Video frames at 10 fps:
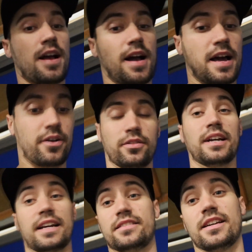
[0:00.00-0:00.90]
I don't know,
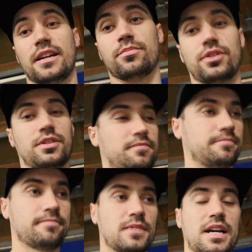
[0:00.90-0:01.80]
like I said, I'm just
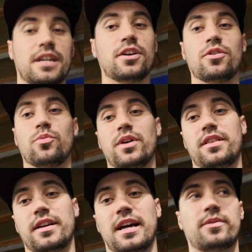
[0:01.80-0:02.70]
kind of going with
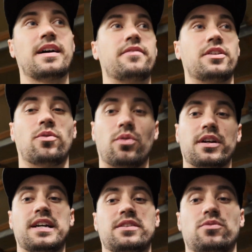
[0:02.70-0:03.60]
it. I don't have an
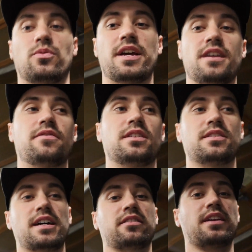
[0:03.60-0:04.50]
organized way of
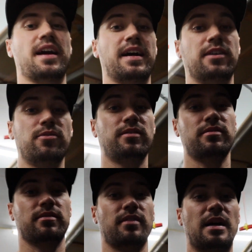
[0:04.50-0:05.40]
exactly how
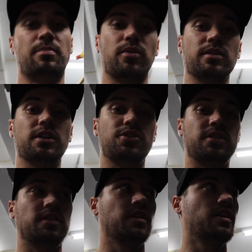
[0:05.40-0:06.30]
I pull an engine,